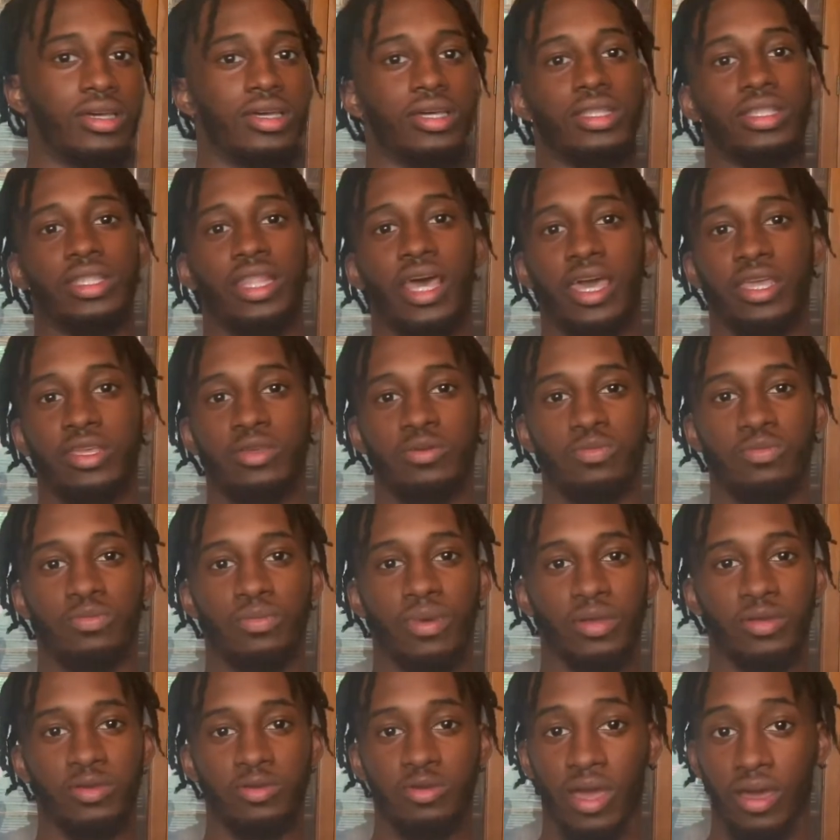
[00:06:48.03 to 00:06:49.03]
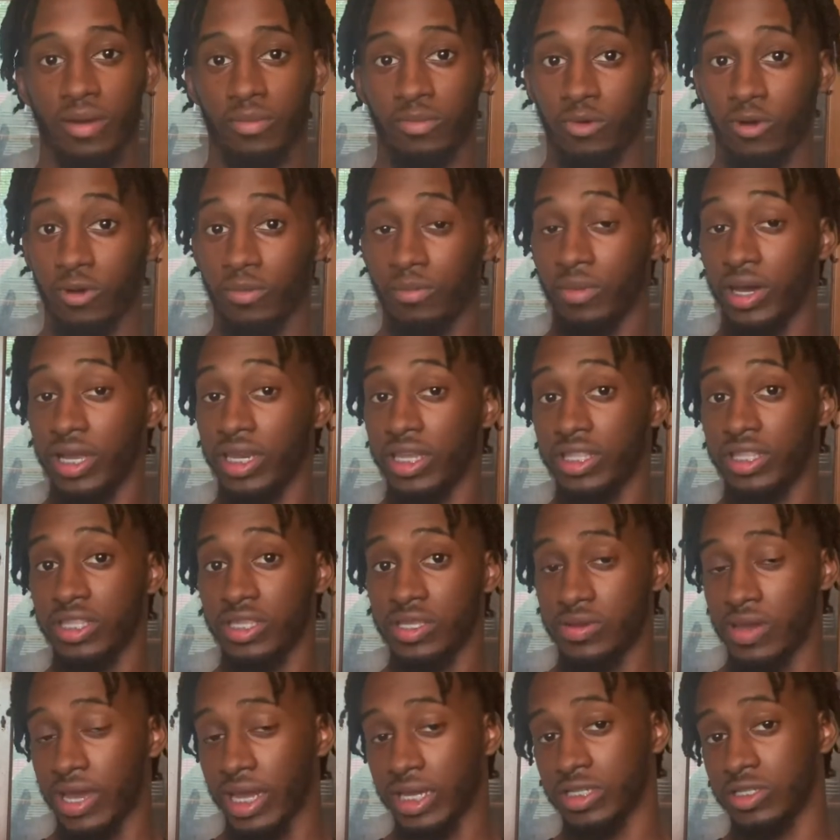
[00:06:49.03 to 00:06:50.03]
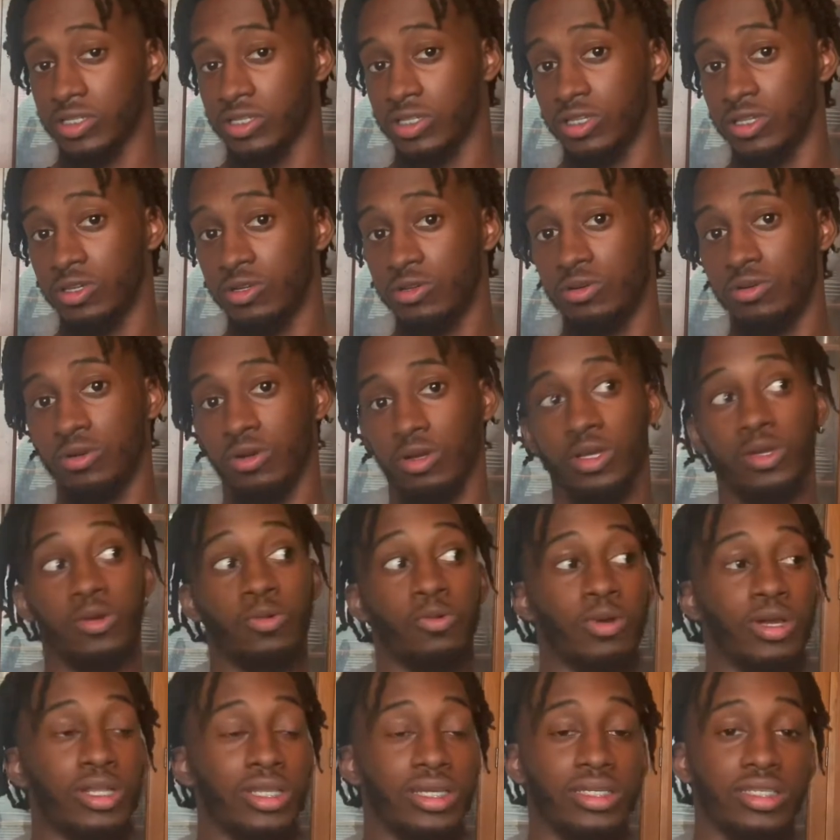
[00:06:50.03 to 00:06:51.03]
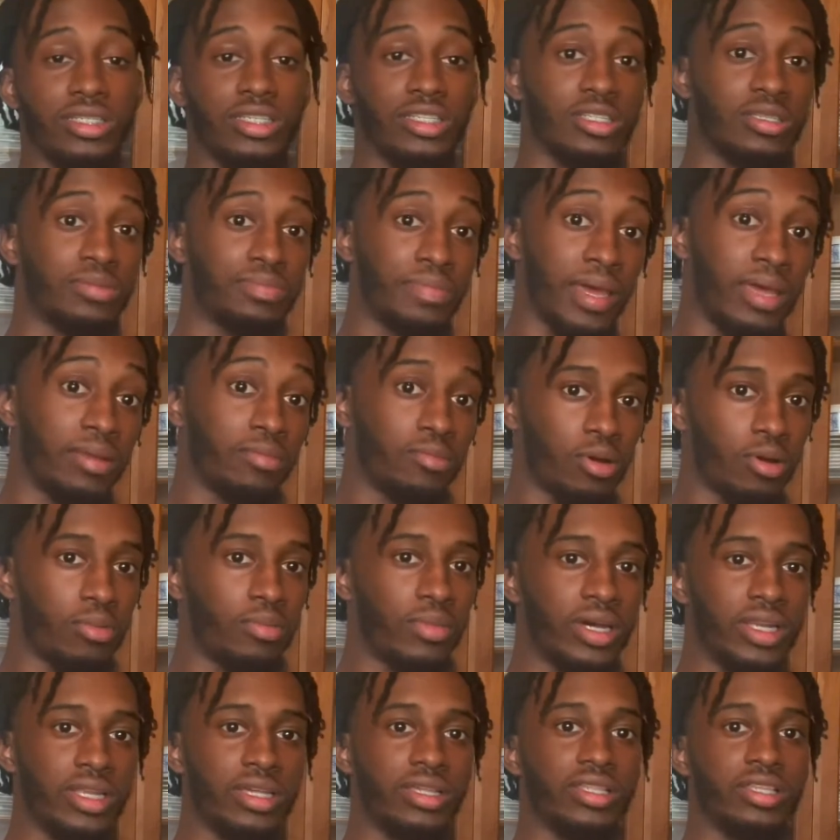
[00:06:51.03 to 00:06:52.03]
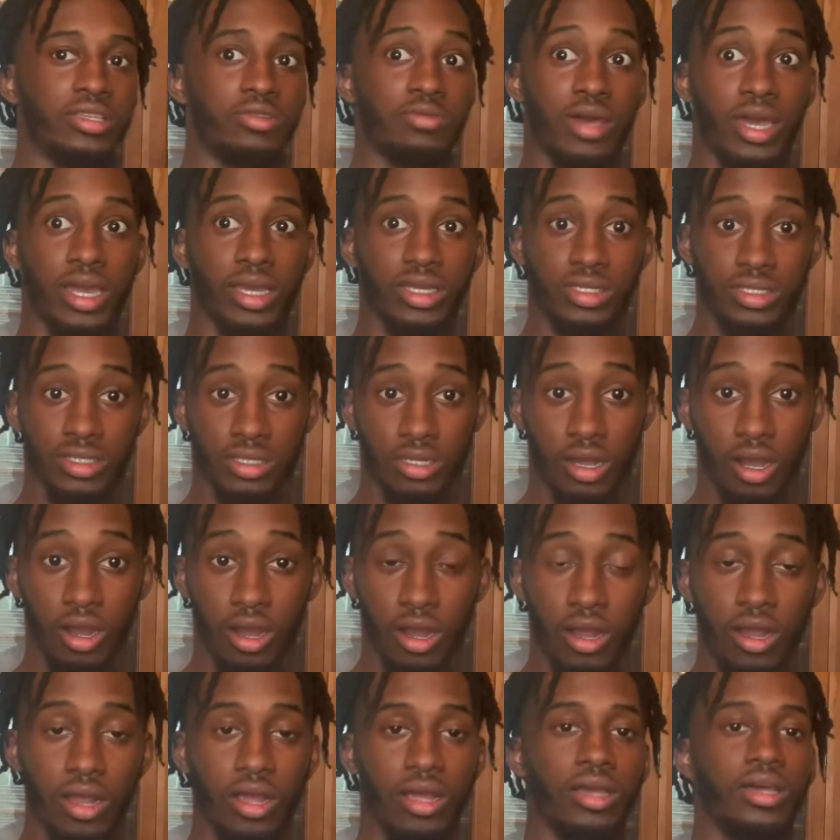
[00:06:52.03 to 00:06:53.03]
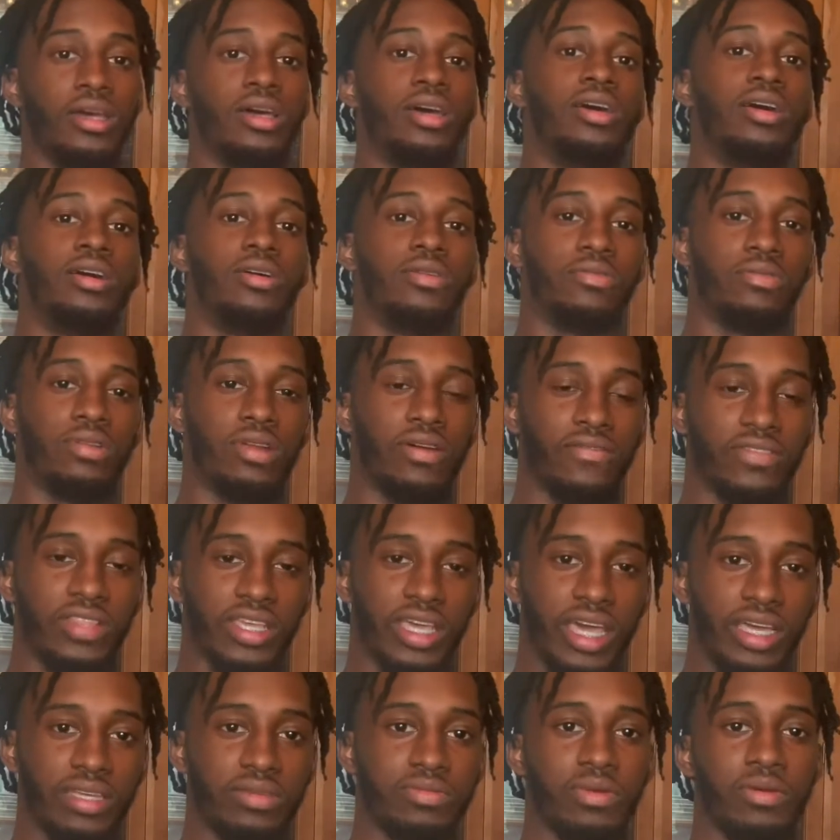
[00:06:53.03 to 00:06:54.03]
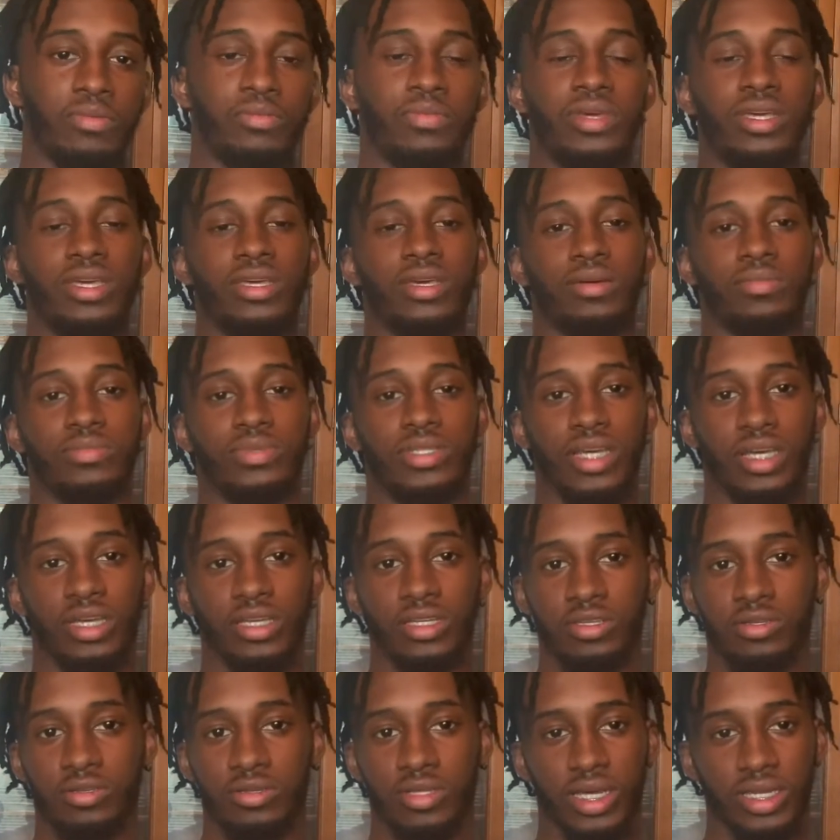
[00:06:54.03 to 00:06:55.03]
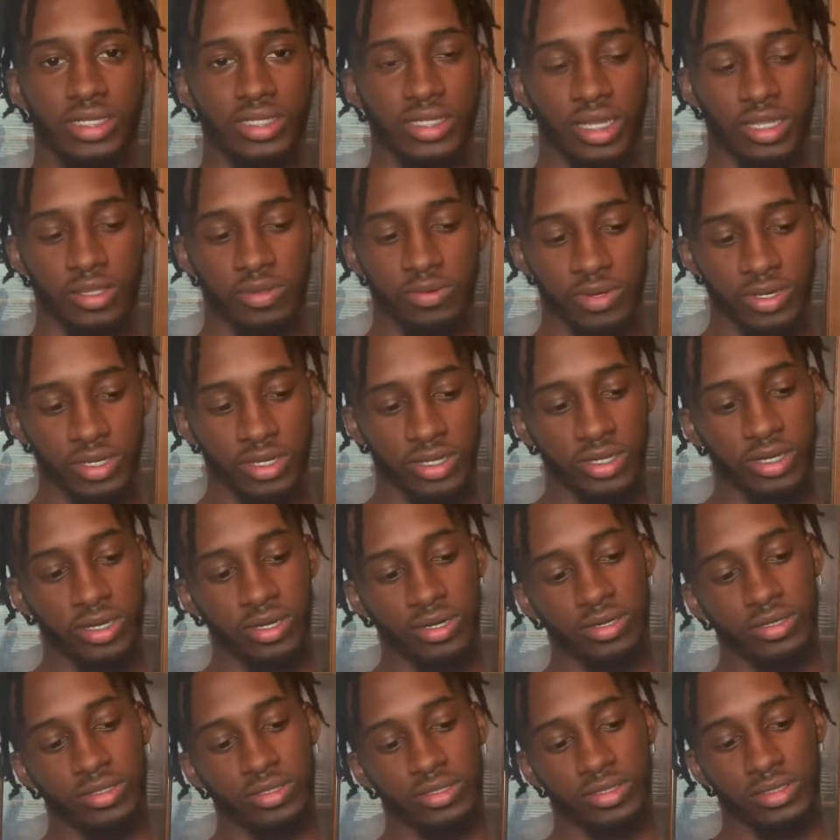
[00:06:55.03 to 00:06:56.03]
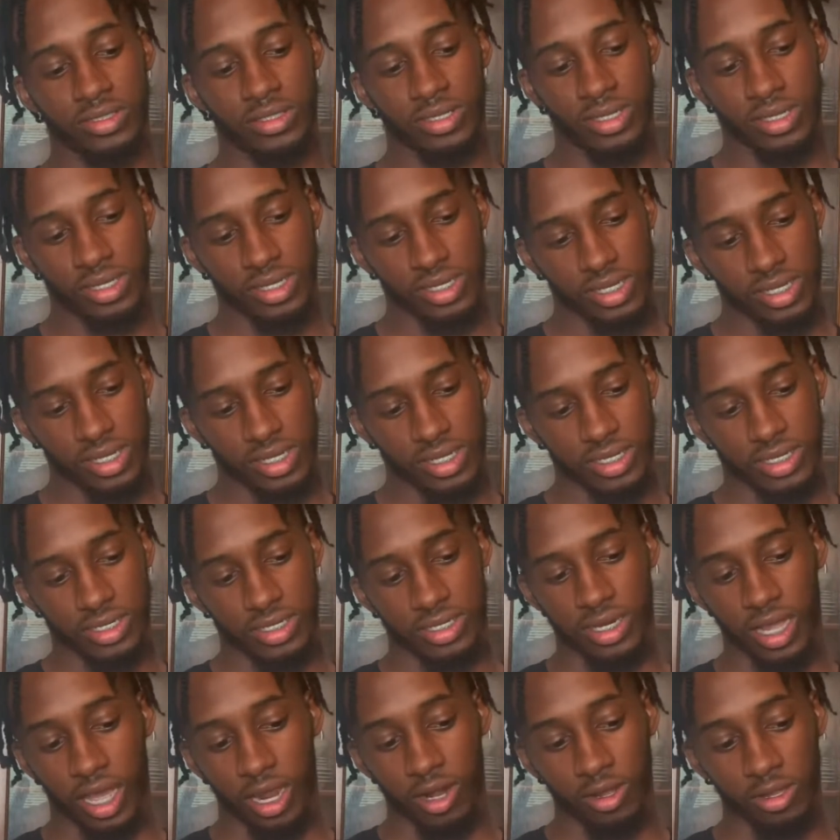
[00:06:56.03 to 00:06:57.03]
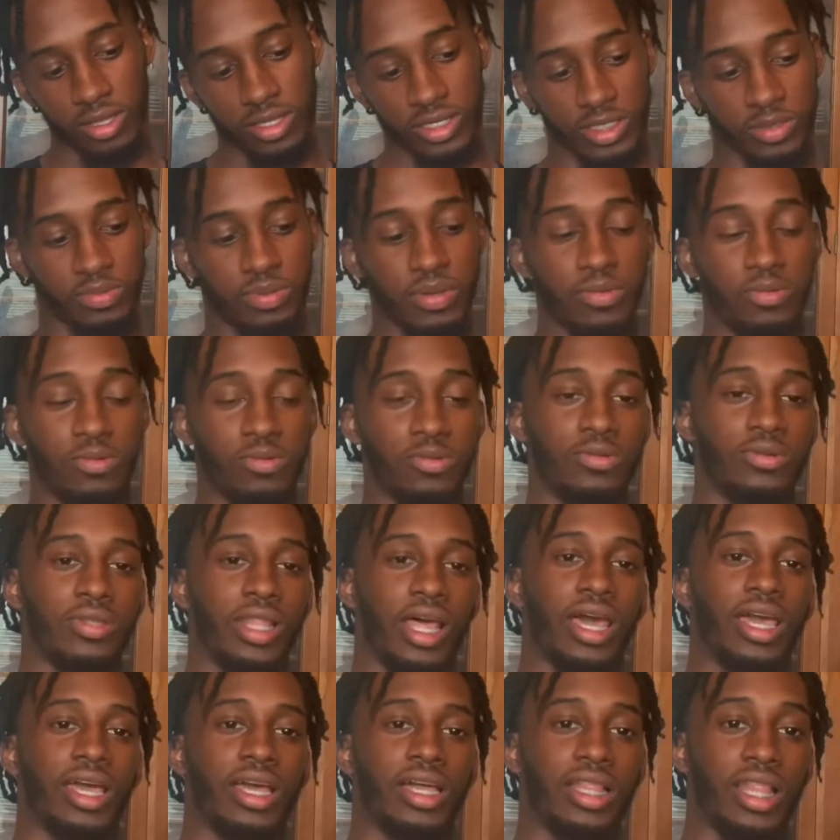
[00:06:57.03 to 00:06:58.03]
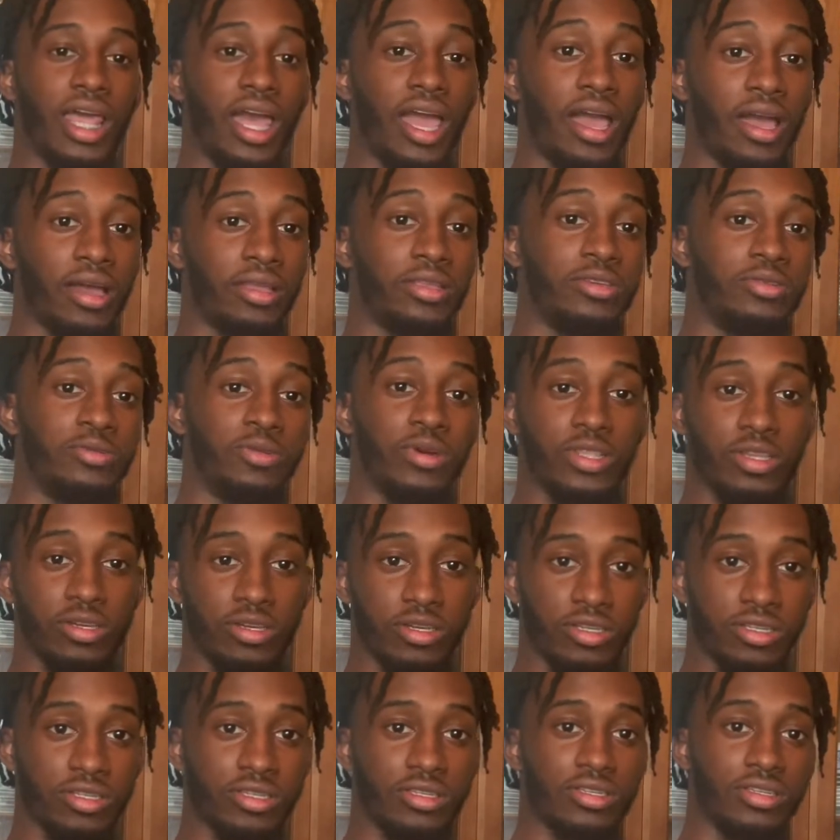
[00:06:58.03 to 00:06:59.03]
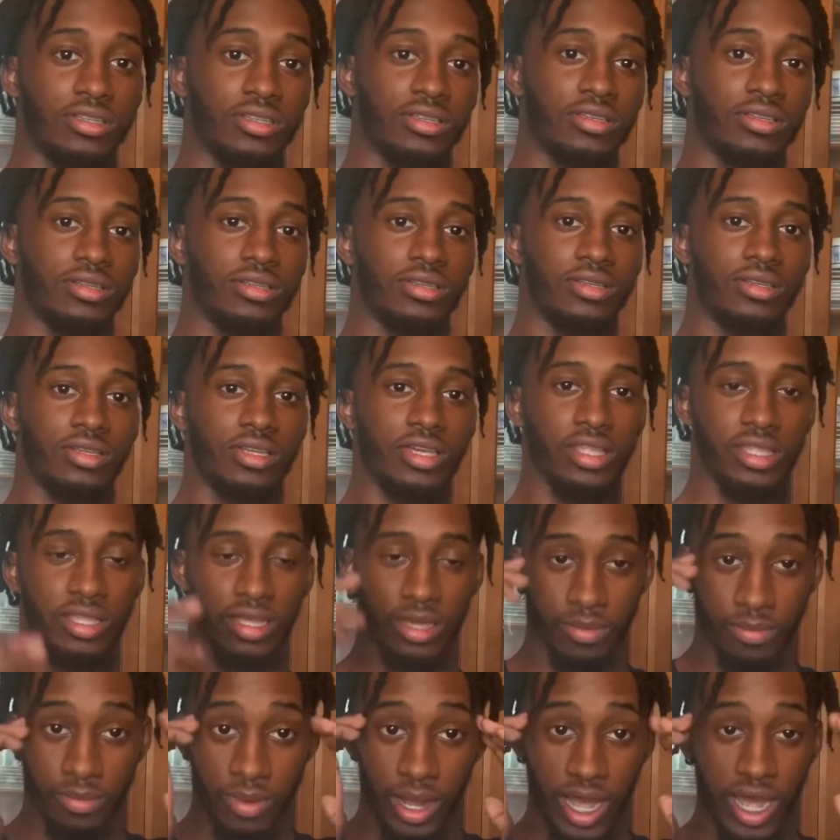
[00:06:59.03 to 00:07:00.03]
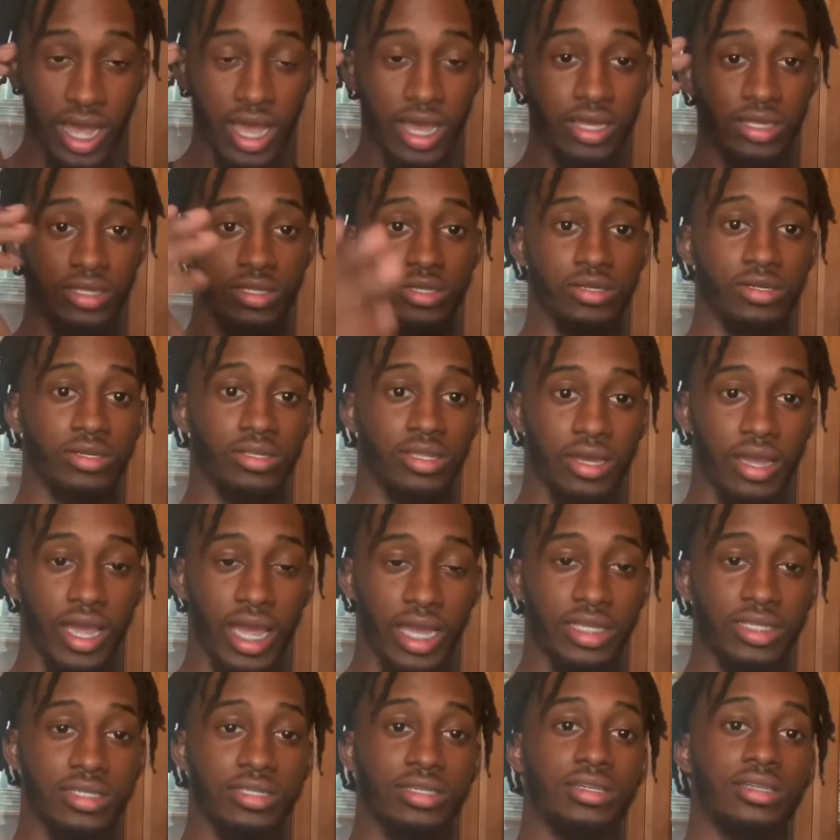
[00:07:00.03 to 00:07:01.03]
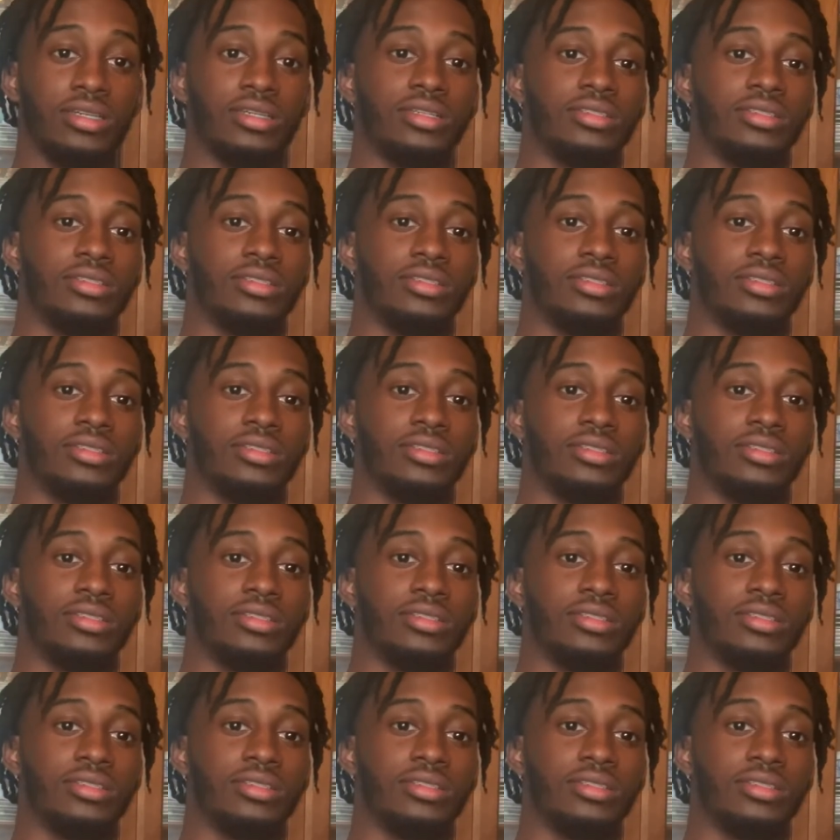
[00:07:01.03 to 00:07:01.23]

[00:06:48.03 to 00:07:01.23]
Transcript: that you have more money than you actually do, or you're willing to spend more money than you actually are. Whatever the case may be, I'm telling you that is not the way to go. Not only because people will like clown you, whether it's in their mind or they're actually